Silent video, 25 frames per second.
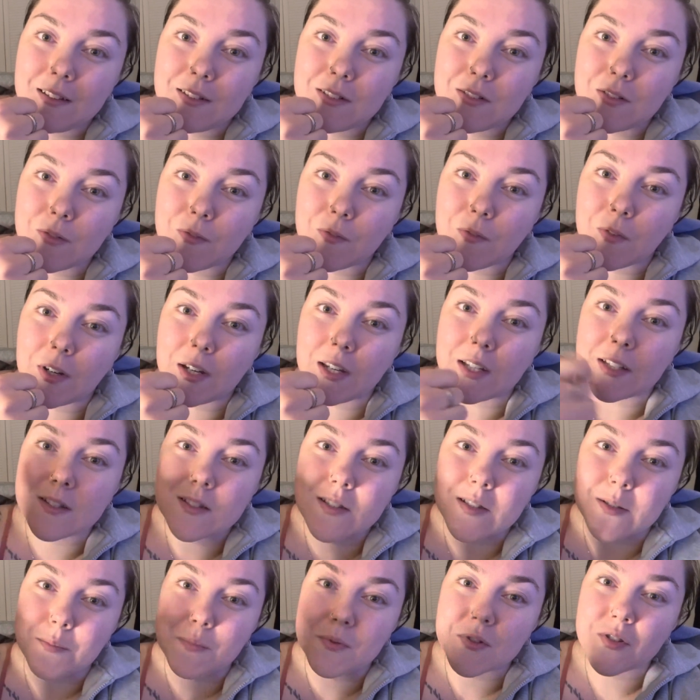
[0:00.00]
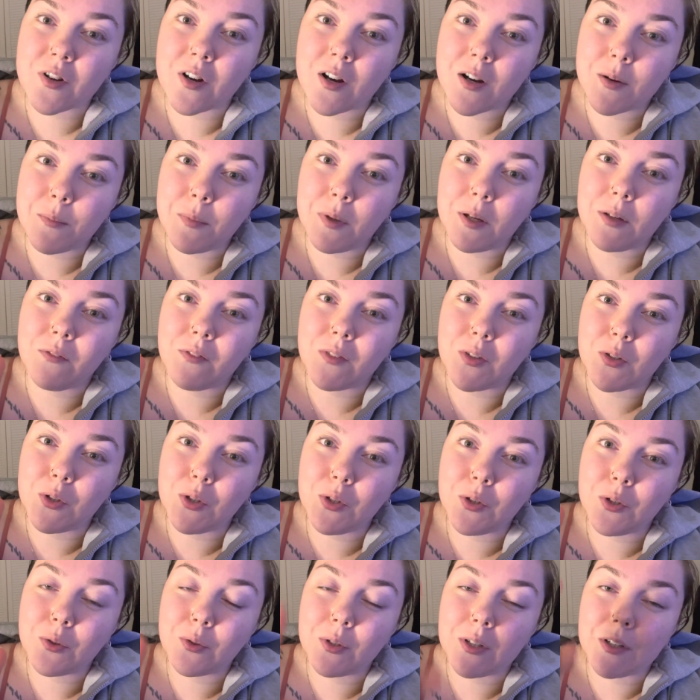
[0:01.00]
Don't forget to subscribe if you're
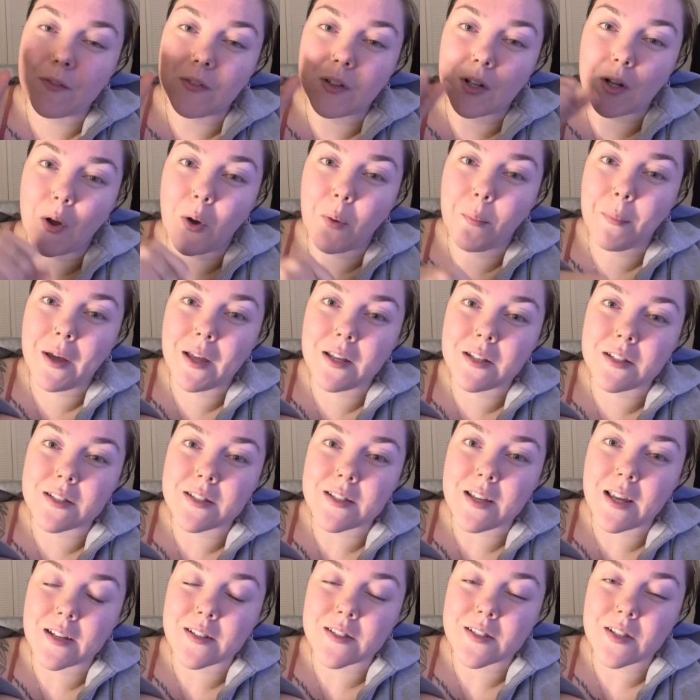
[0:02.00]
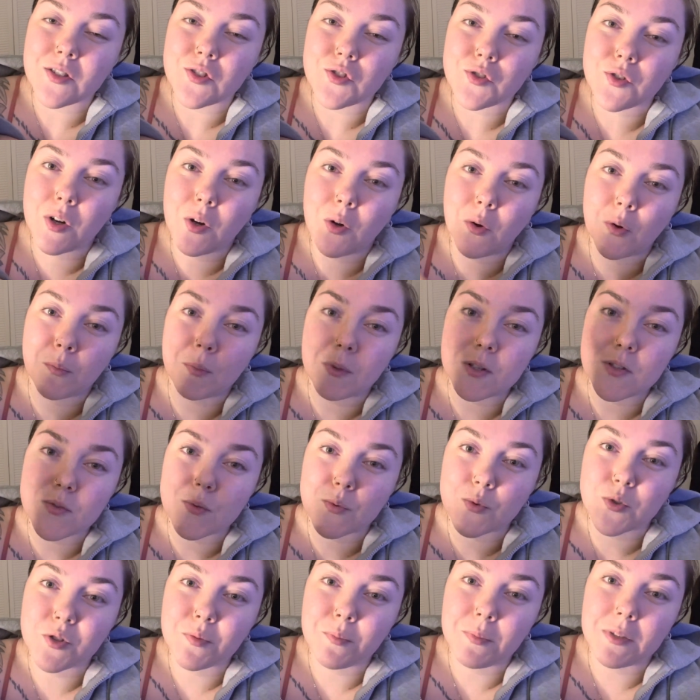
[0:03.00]
new, leave a comment, etc. All my
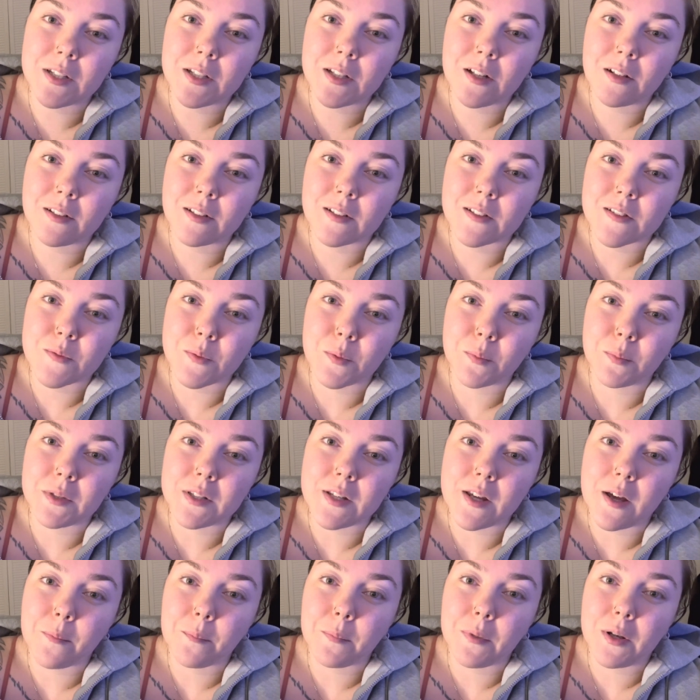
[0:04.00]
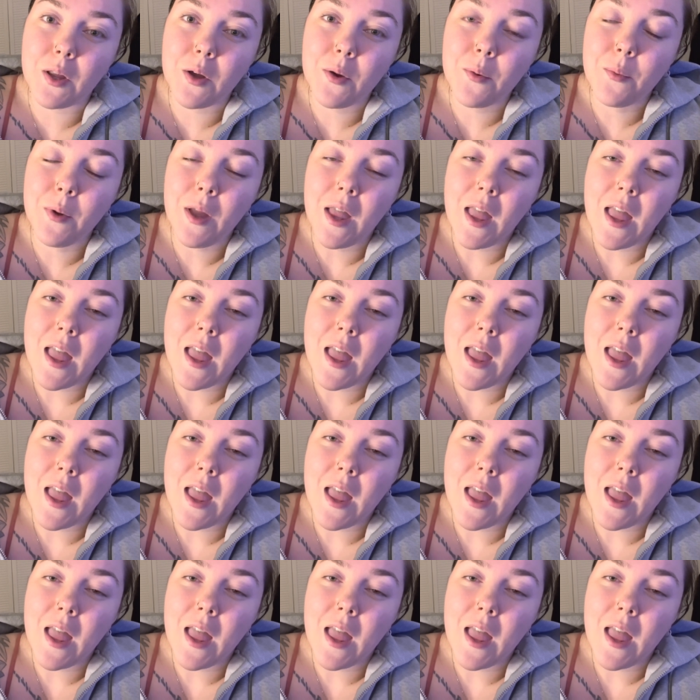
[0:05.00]
social media links will be down below.